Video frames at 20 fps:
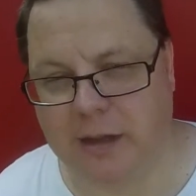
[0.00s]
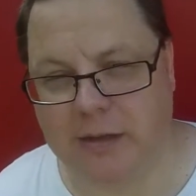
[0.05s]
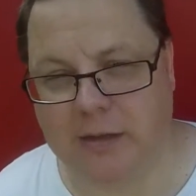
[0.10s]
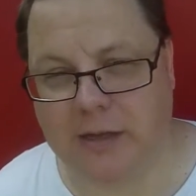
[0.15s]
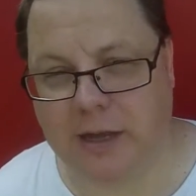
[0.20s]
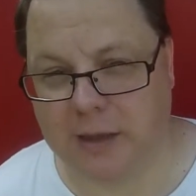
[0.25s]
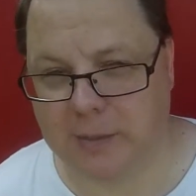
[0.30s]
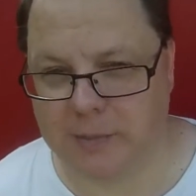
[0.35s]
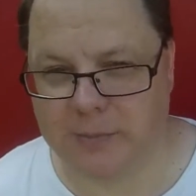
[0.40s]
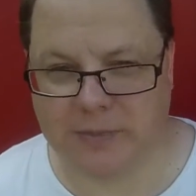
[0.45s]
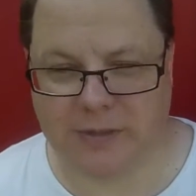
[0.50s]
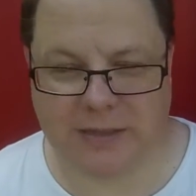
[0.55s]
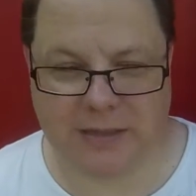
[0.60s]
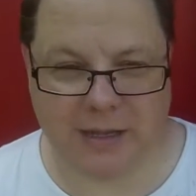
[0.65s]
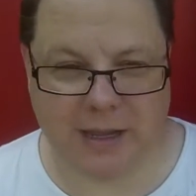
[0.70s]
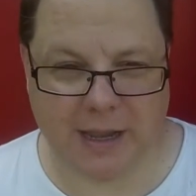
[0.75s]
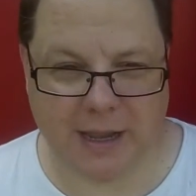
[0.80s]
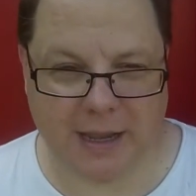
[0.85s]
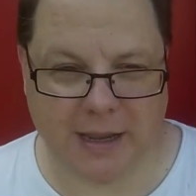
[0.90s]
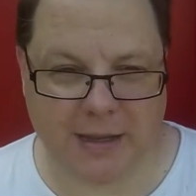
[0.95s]
comes
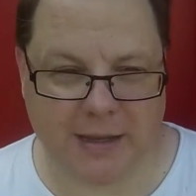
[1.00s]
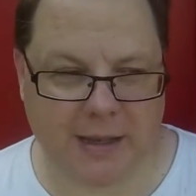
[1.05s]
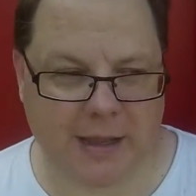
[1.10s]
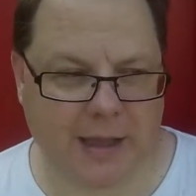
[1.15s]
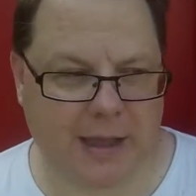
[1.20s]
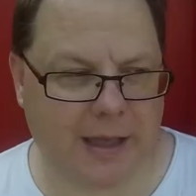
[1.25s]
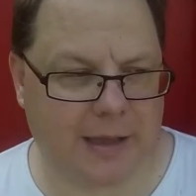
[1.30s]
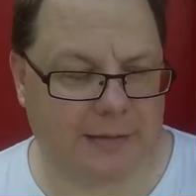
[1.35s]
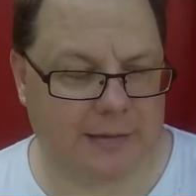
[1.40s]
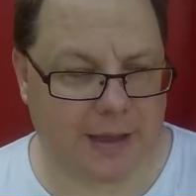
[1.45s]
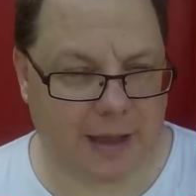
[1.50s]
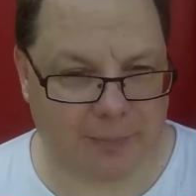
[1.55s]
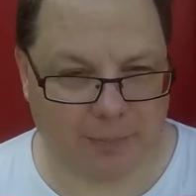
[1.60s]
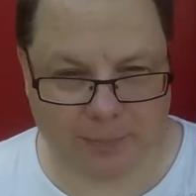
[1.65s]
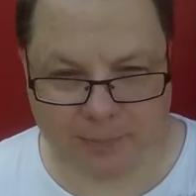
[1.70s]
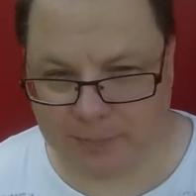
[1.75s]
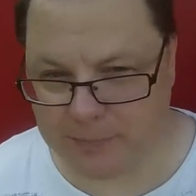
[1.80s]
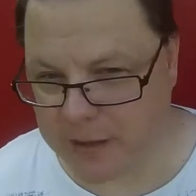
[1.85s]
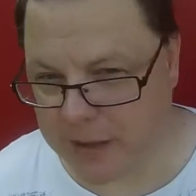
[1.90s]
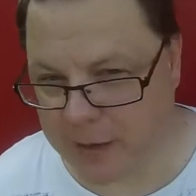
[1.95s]
in a
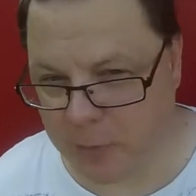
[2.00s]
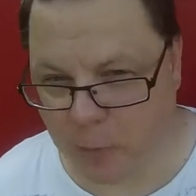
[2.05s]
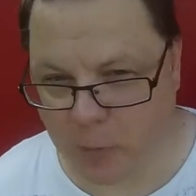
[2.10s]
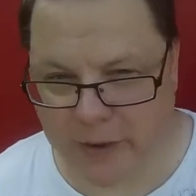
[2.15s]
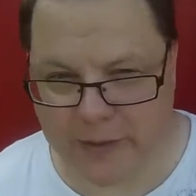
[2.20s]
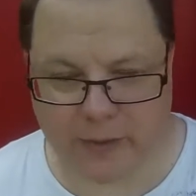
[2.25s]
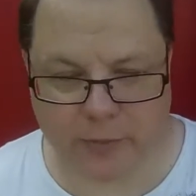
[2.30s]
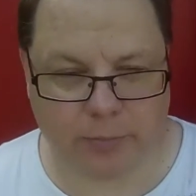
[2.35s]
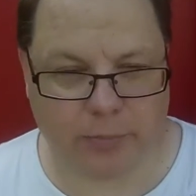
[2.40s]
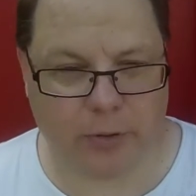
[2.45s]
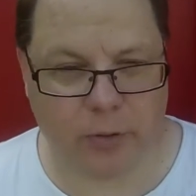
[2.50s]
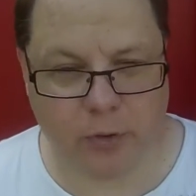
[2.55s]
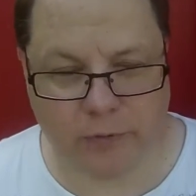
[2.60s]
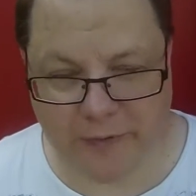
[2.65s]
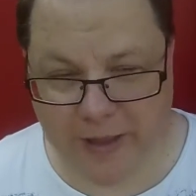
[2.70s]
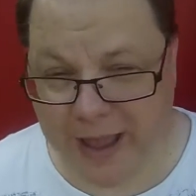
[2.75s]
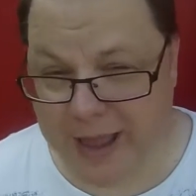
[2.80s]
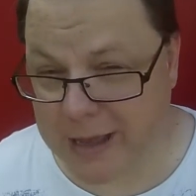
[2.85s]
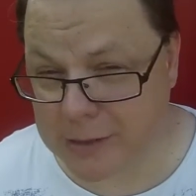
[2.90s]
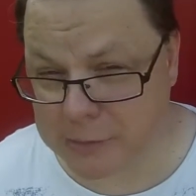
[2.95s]
weatherproof
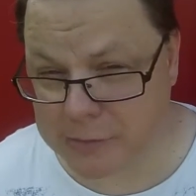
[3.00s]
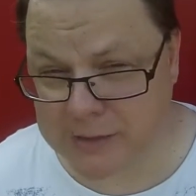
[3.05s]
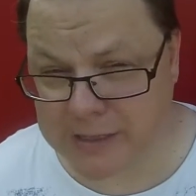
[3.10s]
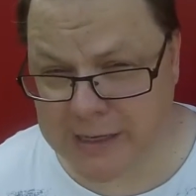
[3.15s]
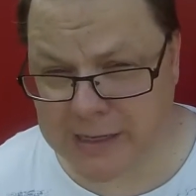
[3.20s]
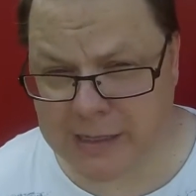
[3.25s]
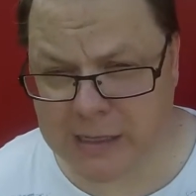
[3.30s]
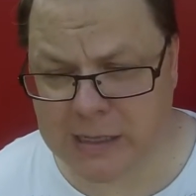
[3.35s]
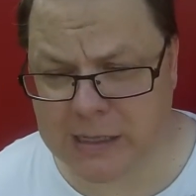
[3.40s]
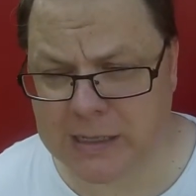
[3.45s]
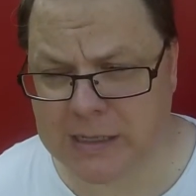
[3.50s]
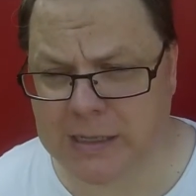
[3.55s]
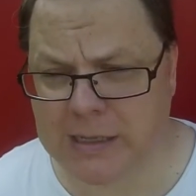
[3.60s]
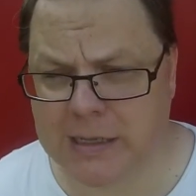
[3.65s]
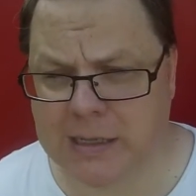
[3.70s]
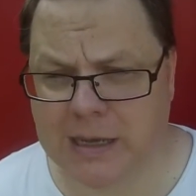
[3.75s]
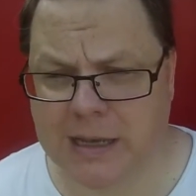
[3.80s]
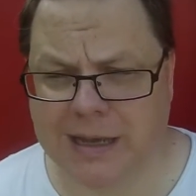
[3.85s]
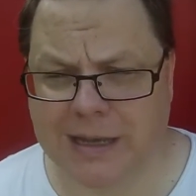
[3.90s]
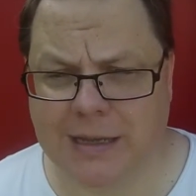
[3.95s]
housing,
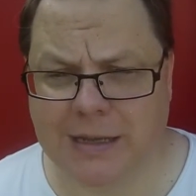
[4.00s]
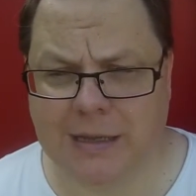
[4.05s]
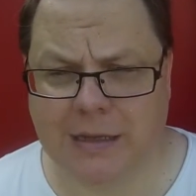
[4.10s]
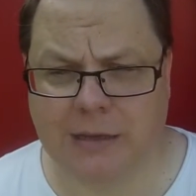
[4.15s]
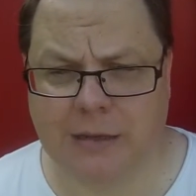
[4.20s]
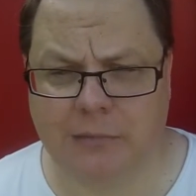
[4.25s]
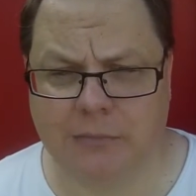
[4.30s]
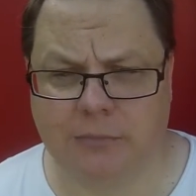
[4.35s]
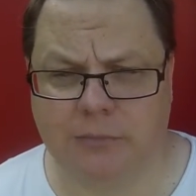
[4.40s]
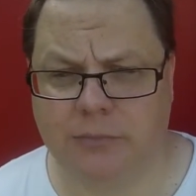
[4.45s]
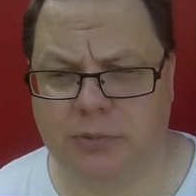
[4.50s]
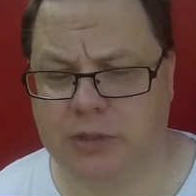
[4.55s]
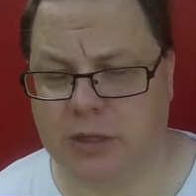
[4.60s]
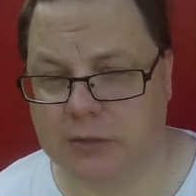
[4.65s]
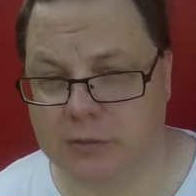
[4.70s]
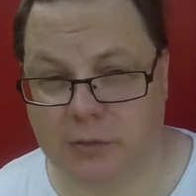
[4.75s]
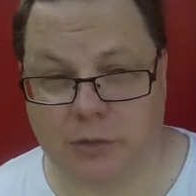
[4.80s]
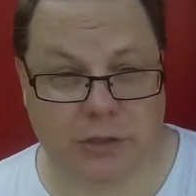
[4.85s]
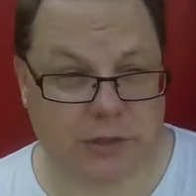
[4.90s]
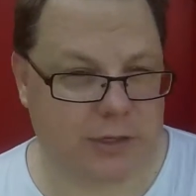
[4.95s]
so
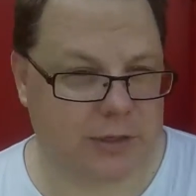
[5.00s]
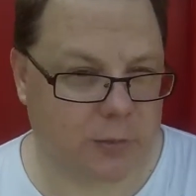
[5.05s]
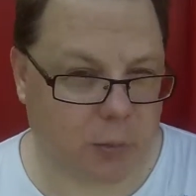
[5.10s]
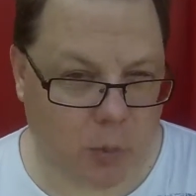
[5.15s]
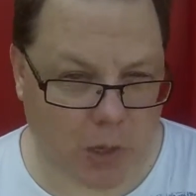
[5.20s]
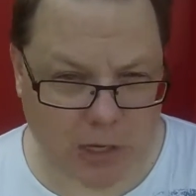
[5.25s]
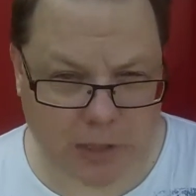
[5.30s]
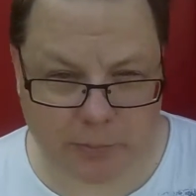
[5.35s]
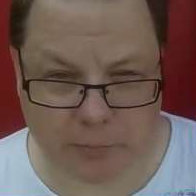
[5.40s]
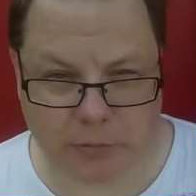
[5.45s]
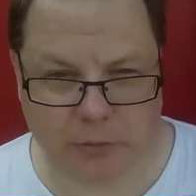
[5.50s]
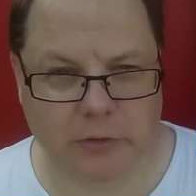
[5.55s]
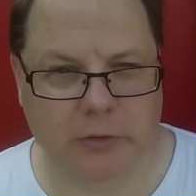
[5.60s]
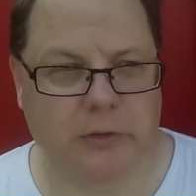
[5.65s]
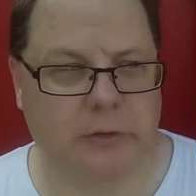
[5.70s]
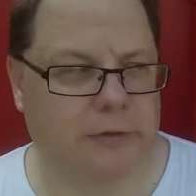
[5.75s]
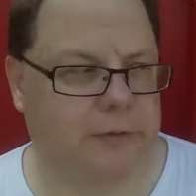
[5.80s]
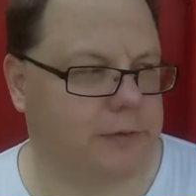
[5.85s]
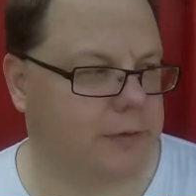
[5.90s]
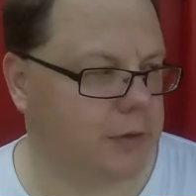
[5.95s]
of course it's
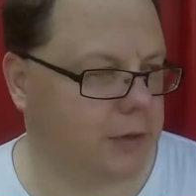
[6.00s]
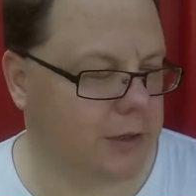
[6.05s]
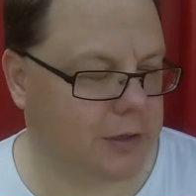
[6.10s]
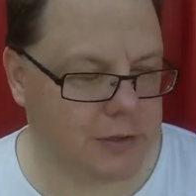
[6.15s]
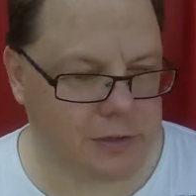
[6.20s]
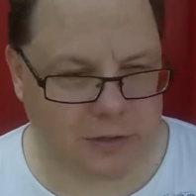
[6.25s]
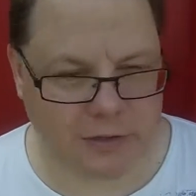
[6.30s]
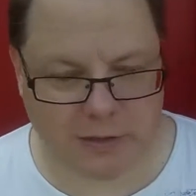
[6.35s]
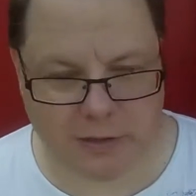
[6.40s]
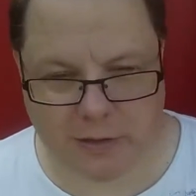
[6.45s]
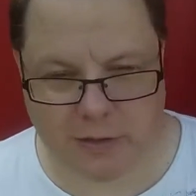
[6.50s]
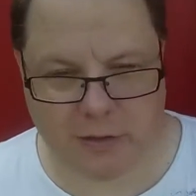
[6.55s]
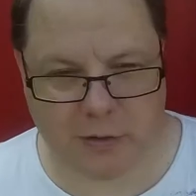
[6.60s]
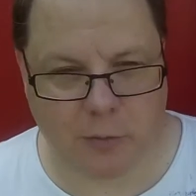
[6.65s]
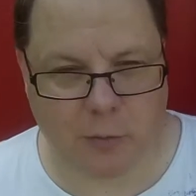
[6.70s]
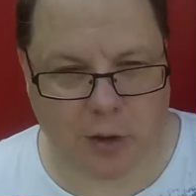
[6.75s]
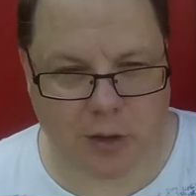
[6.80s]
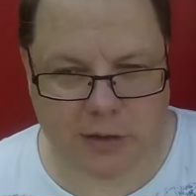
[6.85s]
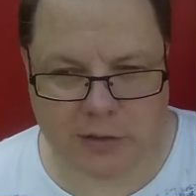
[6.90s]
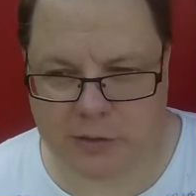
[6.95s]
waterproof. You can use it to do
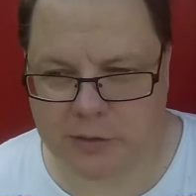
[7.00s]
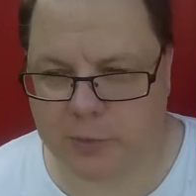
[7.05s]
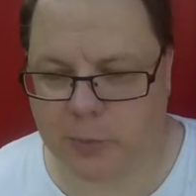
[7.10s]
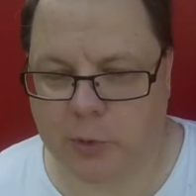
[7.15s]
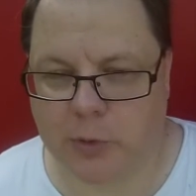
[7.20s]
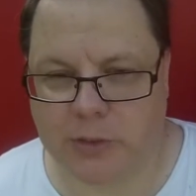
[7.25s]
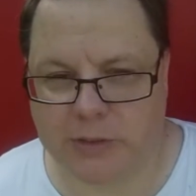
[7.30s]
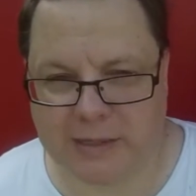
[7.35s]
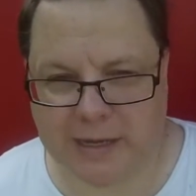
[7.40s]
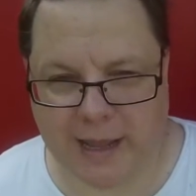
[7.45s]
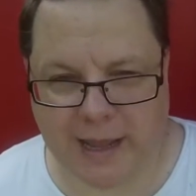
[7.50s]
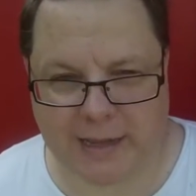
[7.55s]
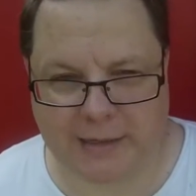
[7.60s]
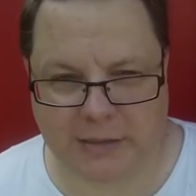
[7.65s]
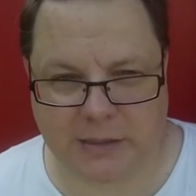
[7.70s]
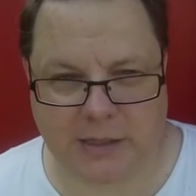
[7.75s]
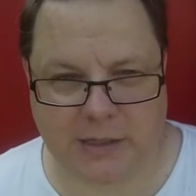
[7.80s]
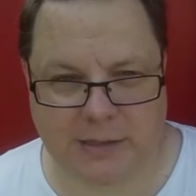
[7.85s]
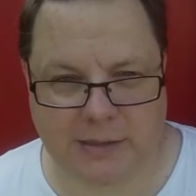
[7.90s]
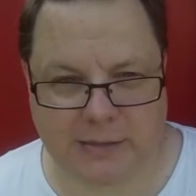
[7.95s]
water sports,
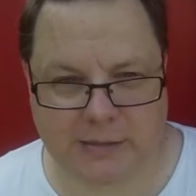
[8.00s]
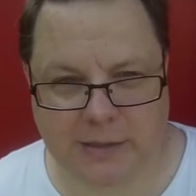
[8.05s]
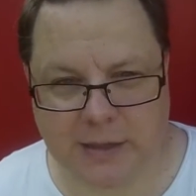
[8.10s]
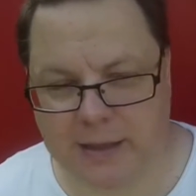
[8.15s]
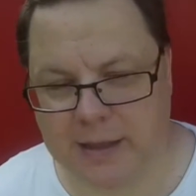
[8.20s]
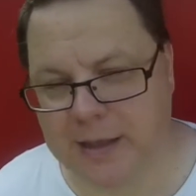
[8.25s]
action